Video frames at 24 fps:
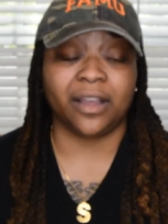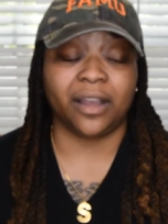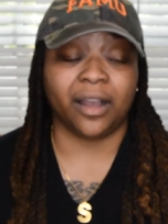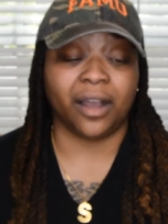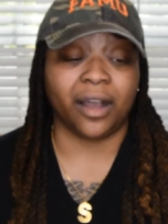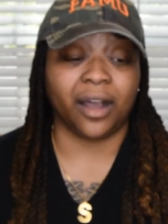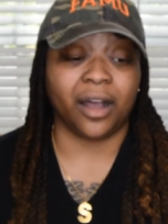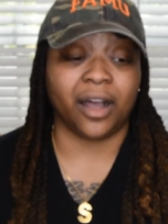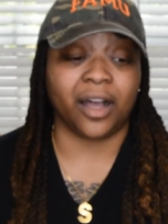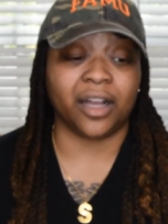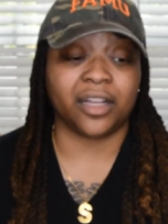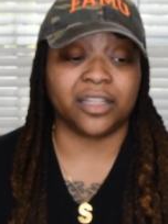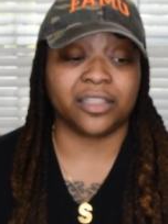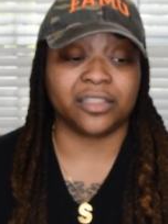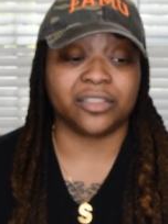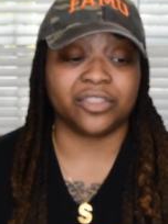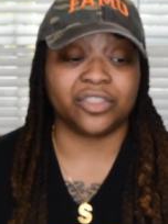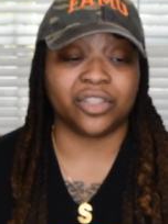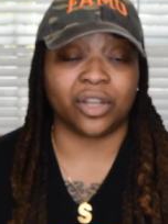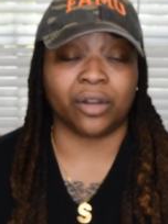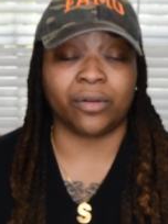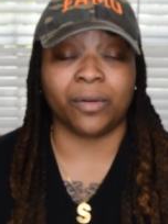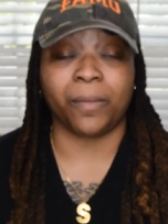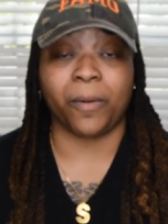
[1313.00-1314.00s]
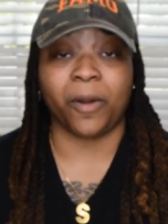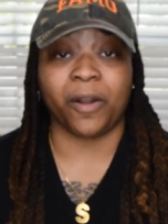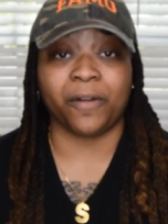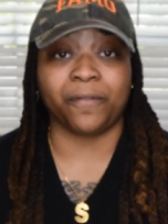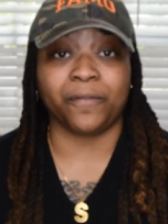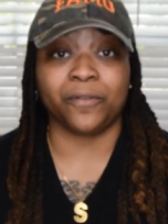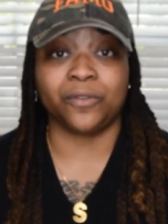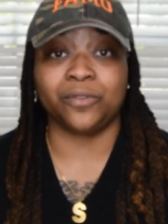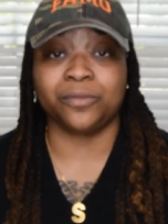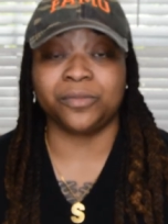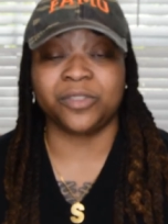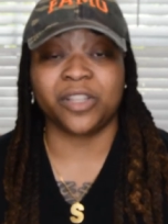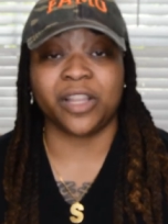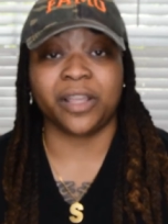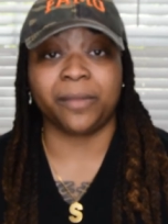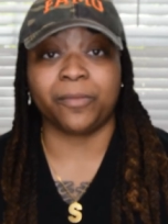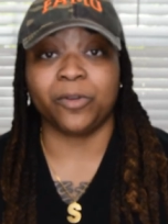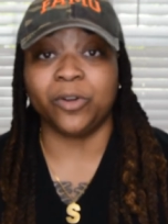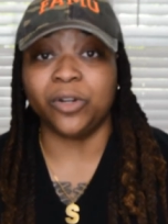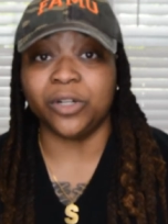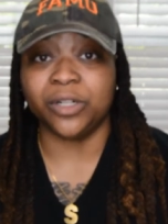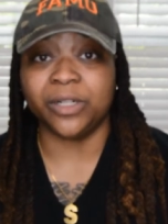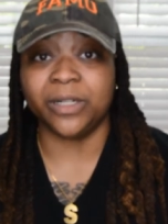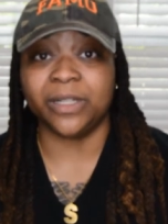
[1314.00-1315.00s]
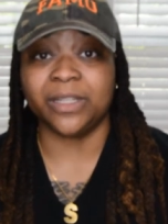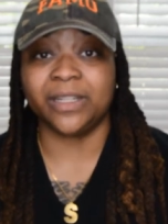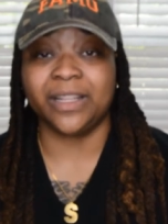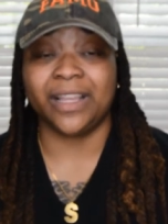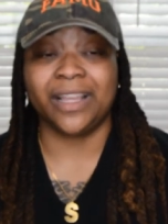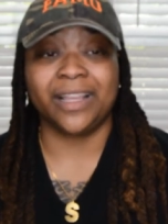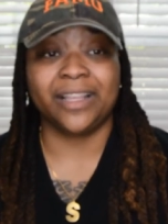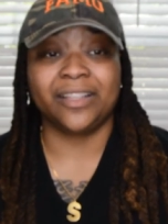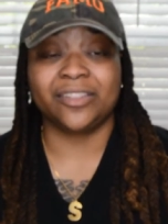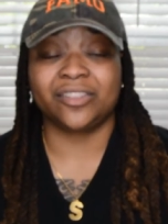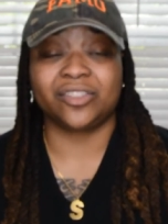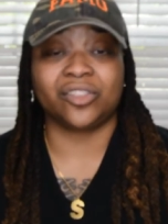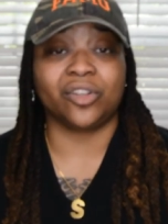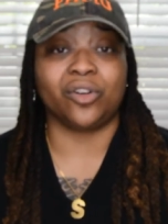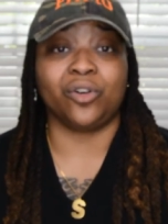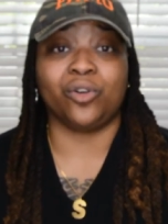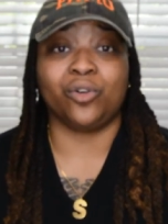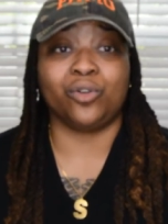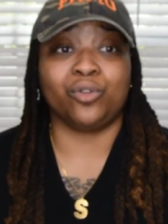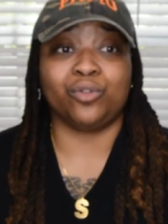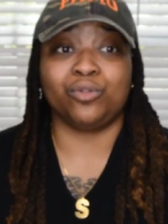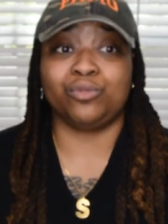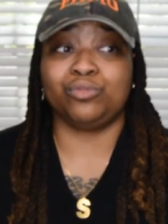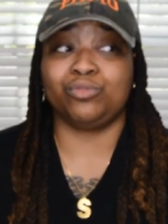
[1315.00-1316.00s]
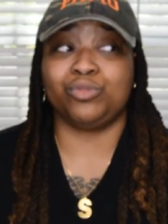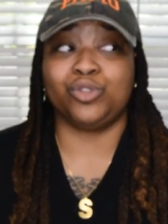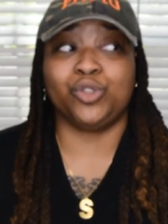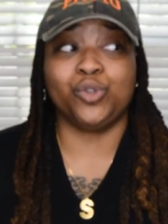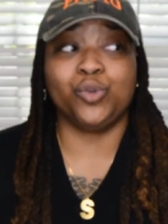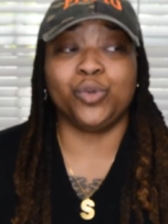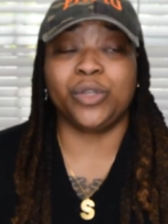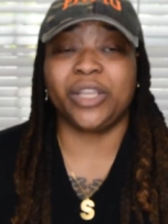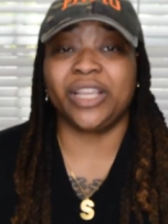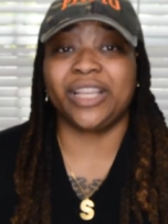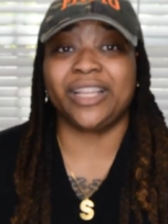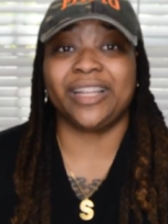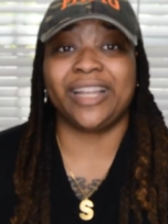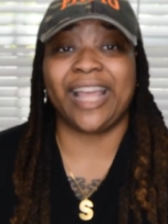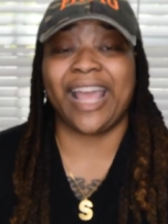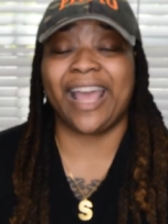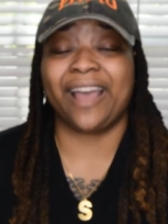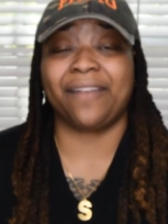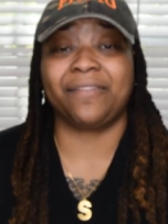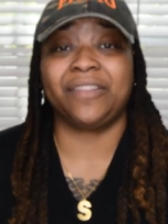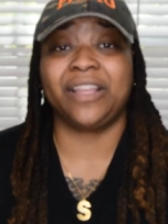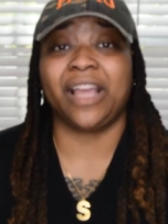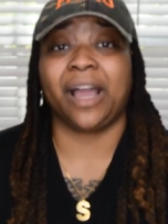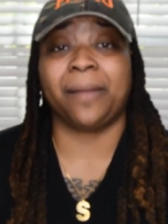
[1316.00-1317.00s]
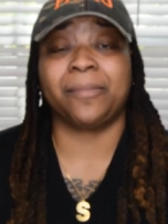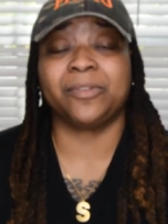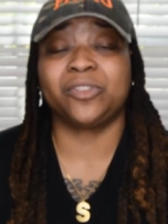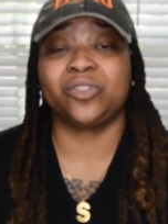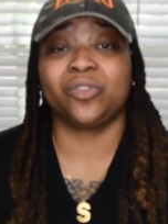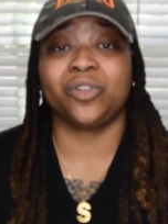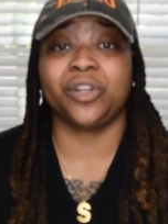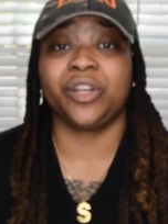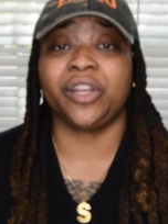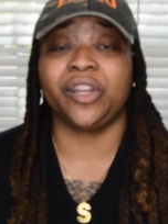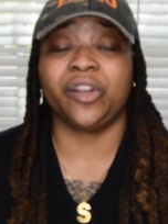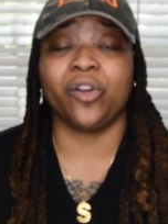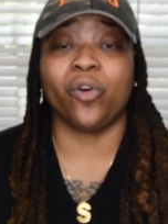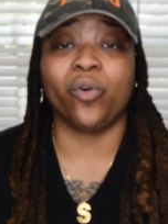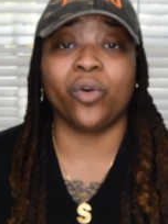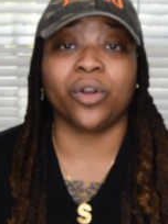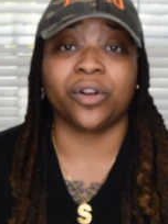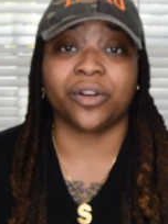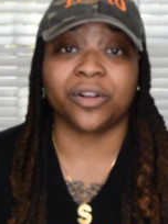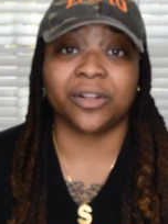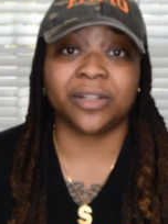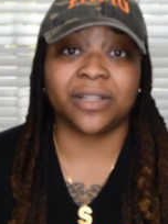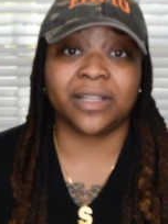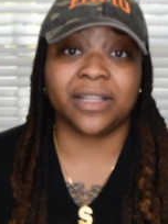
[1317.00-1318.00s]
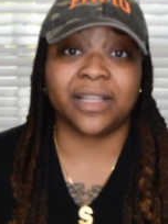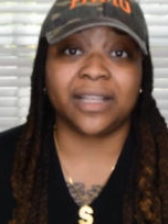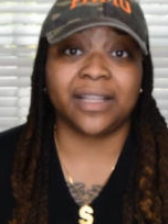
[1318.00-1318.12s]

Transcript: Genre Parfums Neighborhood, so you can have the opportunity to order.